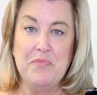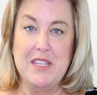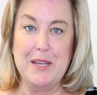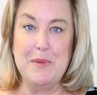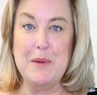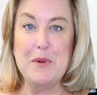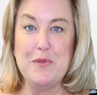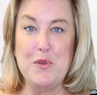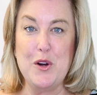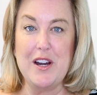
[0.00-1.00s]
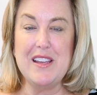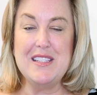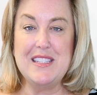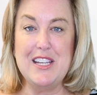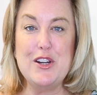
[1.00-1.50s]
Tip number four,
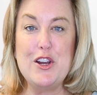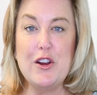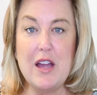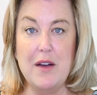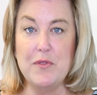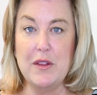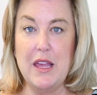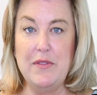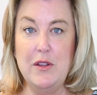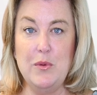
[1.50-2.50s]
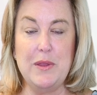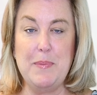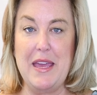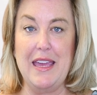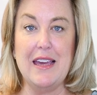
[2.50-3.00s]
consider your comfort level with
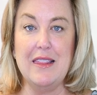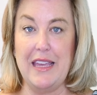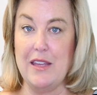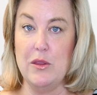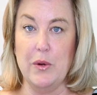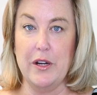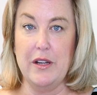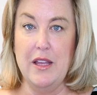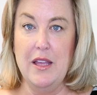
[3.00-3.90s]
being a landlord.